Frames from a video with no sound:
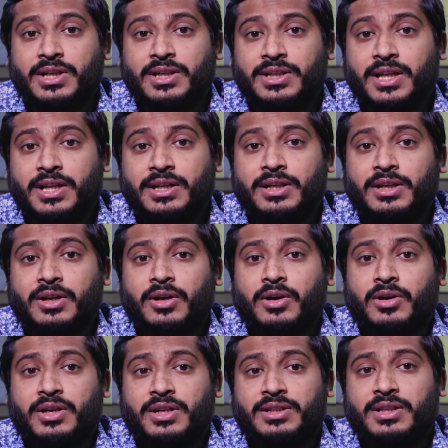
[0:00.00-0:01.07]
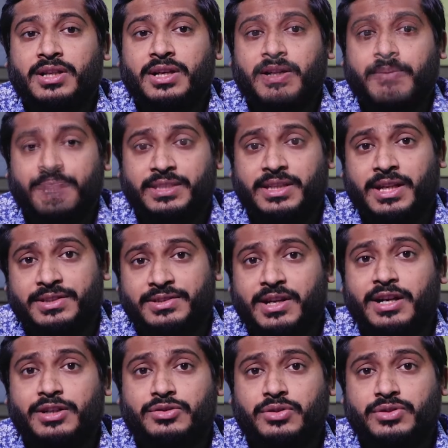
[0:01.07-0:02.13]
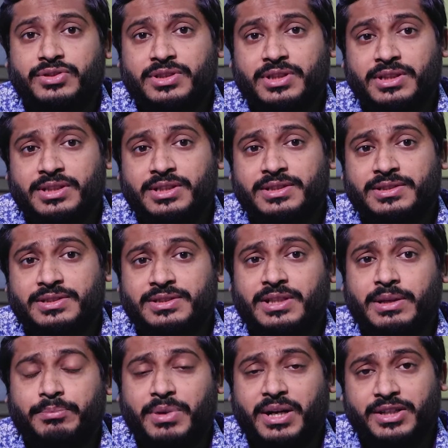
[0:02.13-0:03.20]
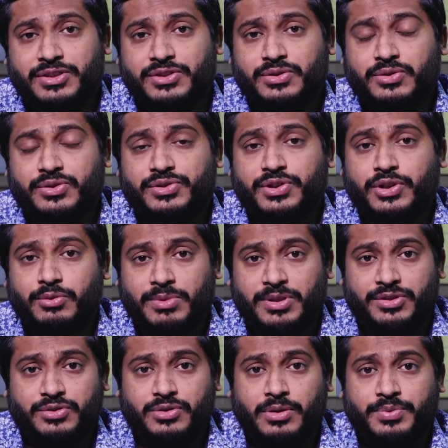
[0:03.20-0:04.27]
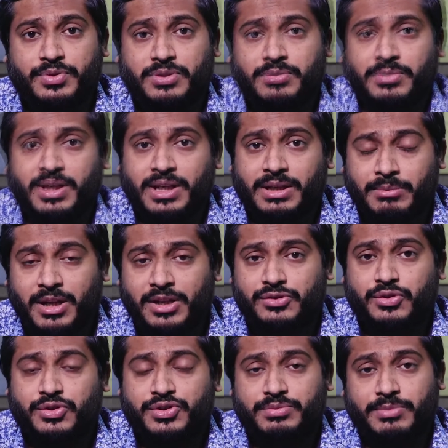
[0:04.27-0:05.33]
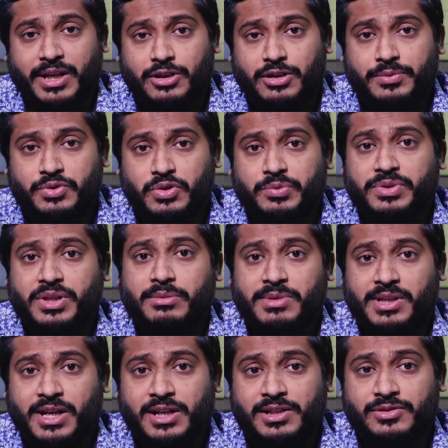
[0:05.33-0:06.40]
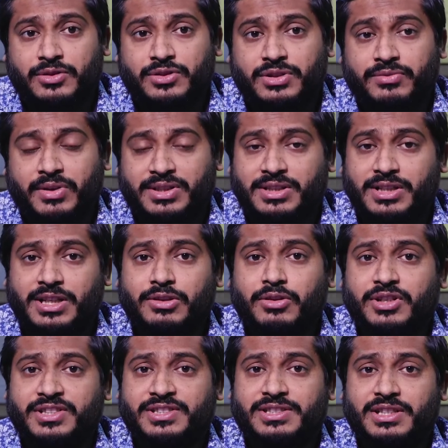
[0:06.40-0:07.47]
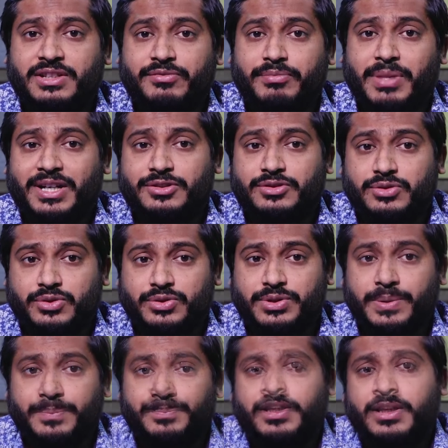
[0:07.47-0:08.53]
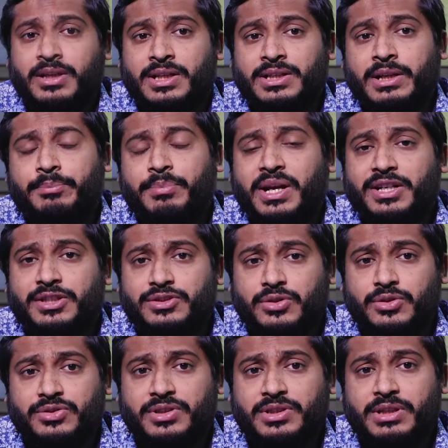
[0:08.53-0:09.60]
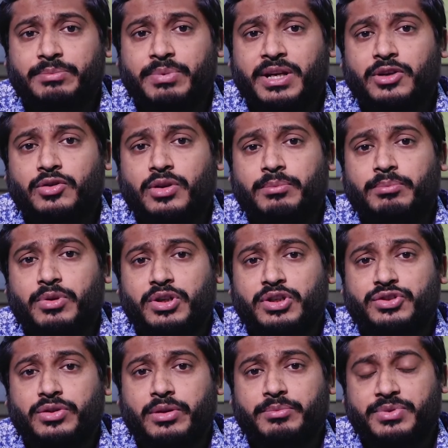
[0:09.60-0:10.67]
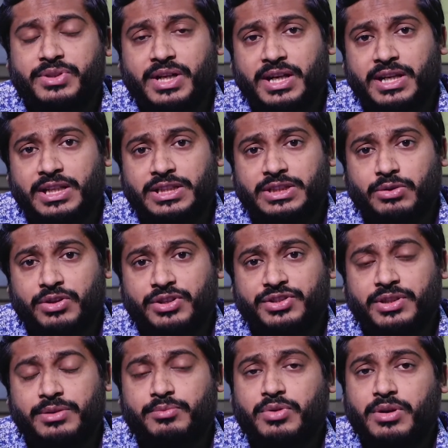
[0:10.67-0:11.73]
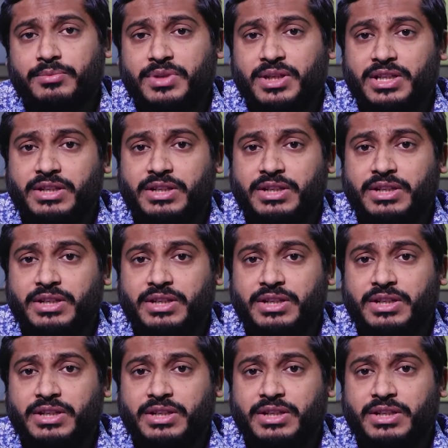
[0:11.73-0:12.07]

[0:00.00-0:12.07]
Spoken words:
Then, what are the in the natural source? This is the plant source, human source, animal source, microbe source, and mineral source. Firstly, what is plant source? In the plant source, different components of drug is origin from the